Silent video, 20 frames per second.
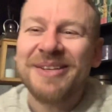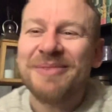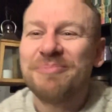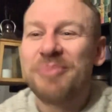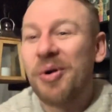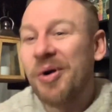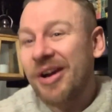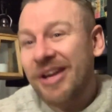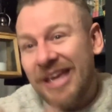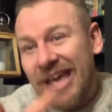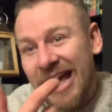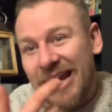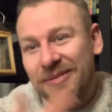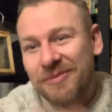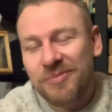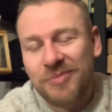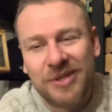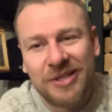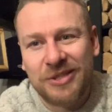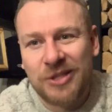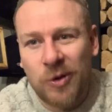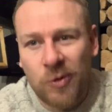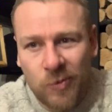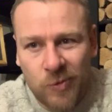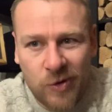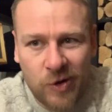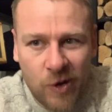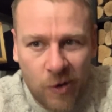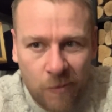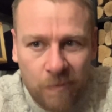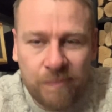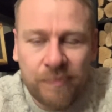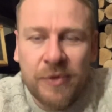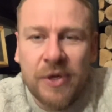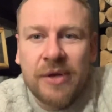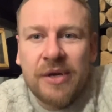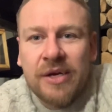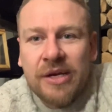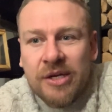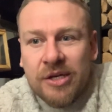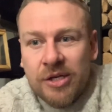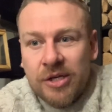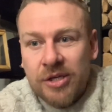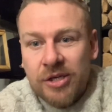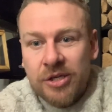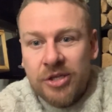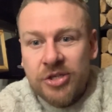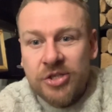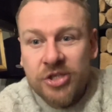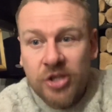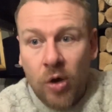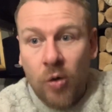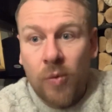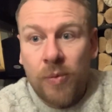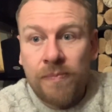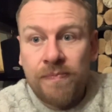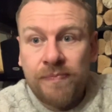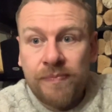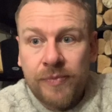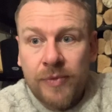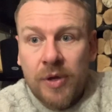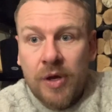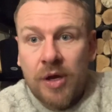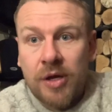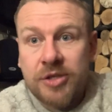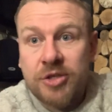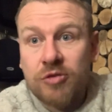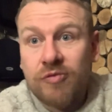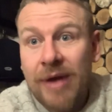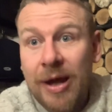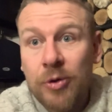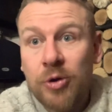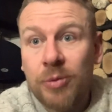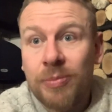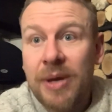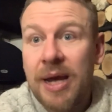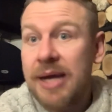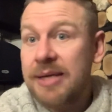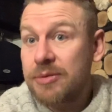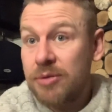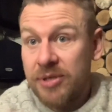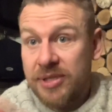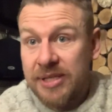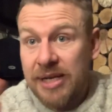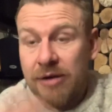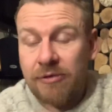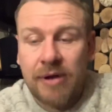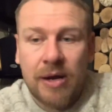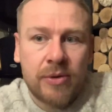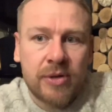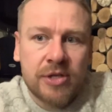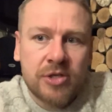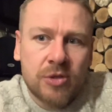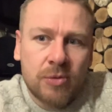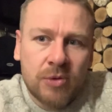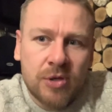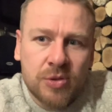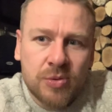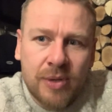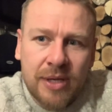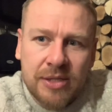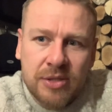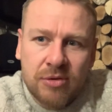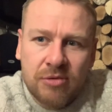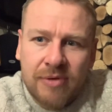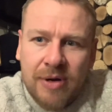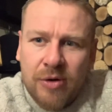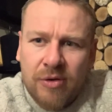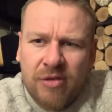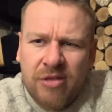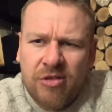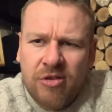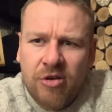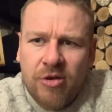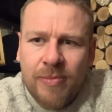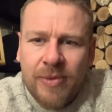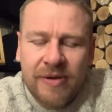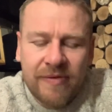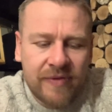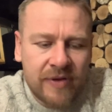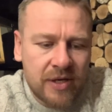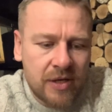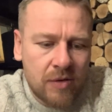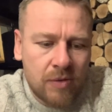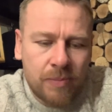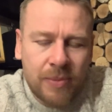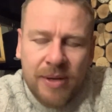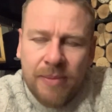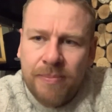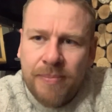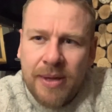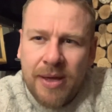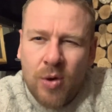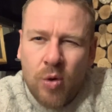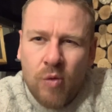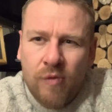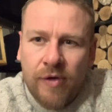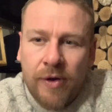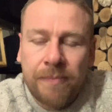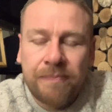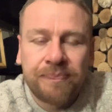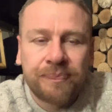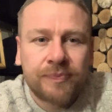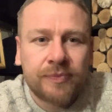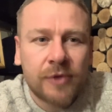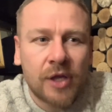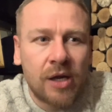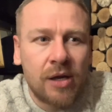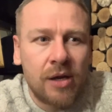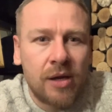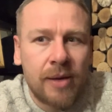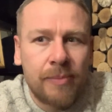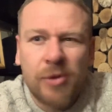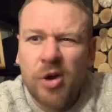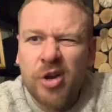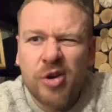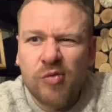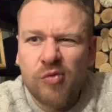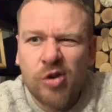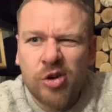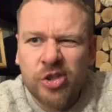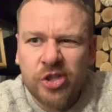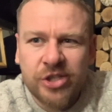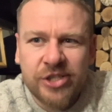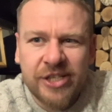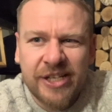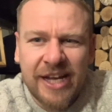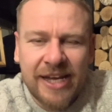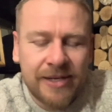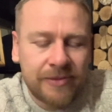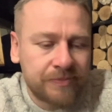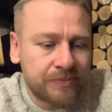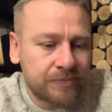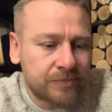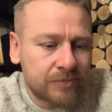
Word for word: But again, we don't know. So, to round up guys, I'm going to start rounding this up because we'll get to around a 30 minute video, a bit, bit over. Uh, I'm not in a rush today.